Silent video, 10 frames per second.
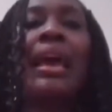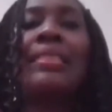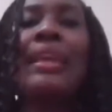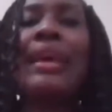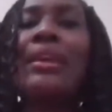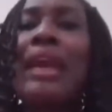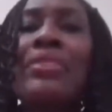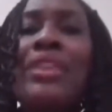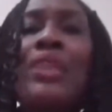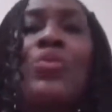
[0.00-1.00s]
Then
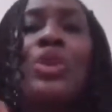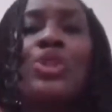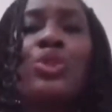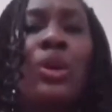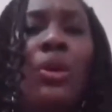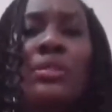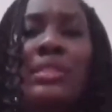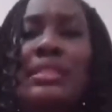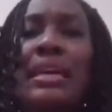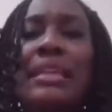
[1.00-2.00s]
another thing we should
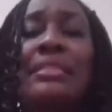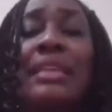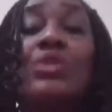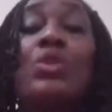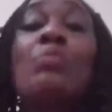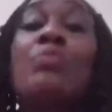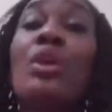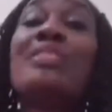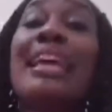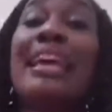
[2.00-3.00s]
understand is that
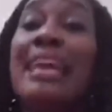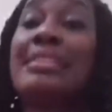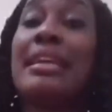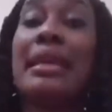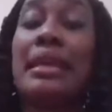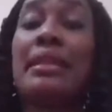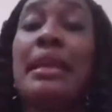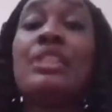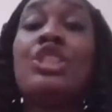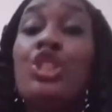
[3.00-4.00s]
because like I said
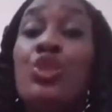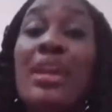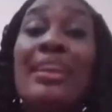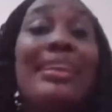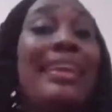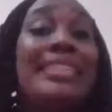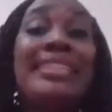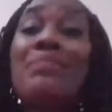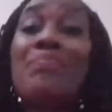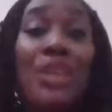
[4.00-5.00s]
earlier, children
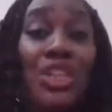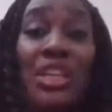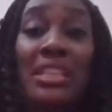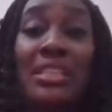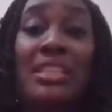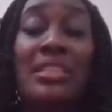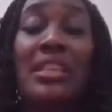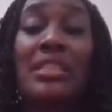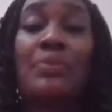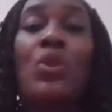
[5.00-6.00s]
get impatient these
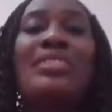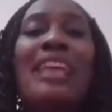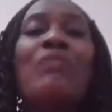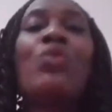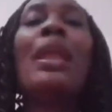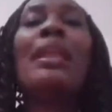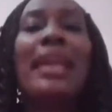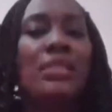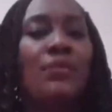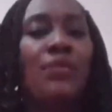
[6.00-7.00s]
days because they have not
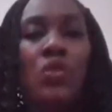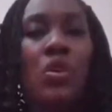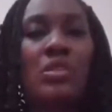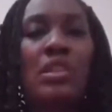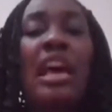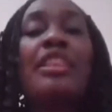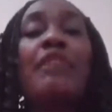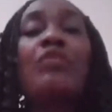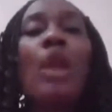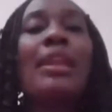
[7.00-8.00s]
learned focus.
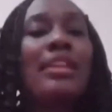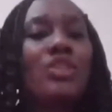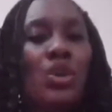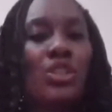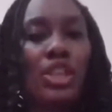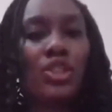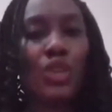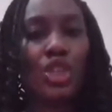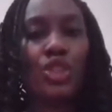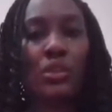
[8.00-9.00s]
They've not learned
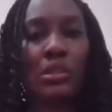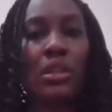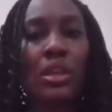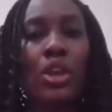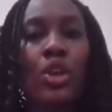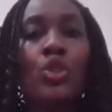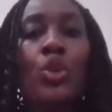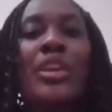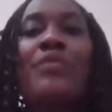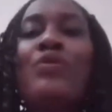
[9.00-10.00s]
concentration.
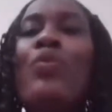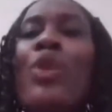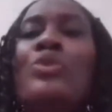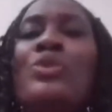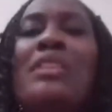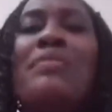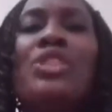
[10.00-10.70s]
So if you want to give a